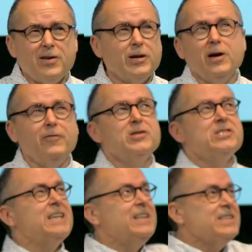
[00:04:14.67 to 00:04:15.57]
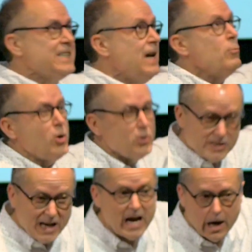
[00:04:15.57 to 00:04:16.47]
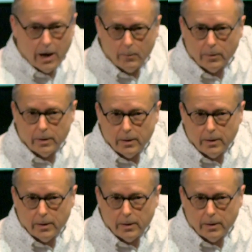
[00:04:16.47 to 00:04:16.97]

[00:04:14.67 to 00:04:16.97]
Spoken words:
I don't care if you're singing the same words I am,